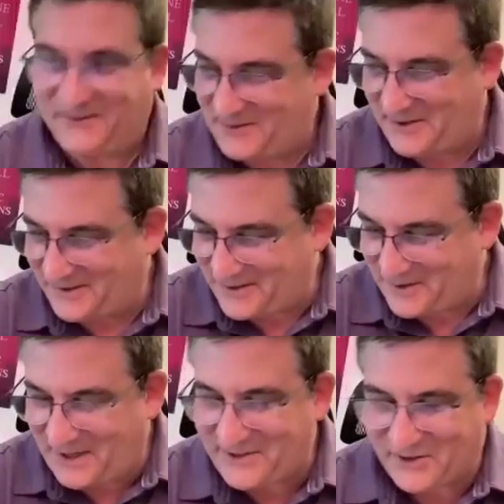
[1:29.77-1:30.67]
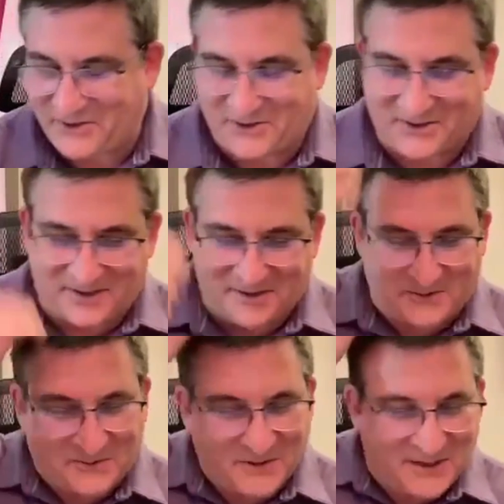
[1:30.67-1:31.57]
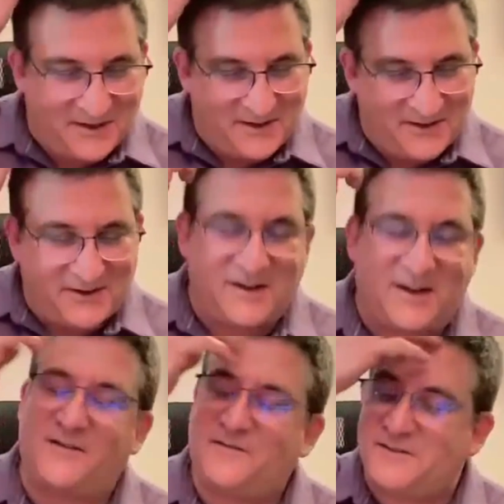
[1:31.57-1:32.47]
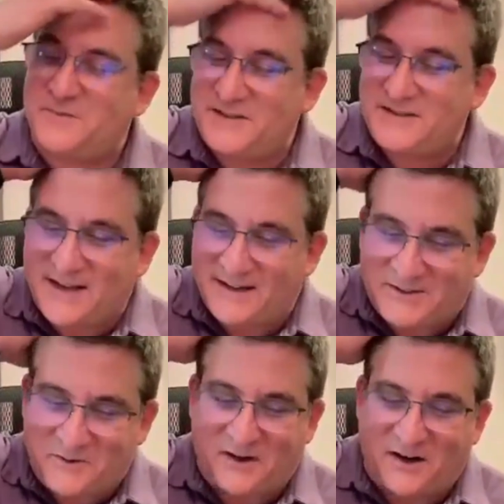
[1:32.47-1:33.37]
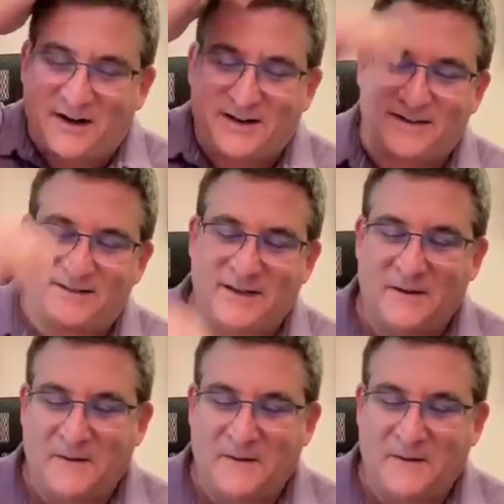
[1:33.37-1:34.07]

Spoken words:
it's a pleasure. You're gonna offer some insights to our audience.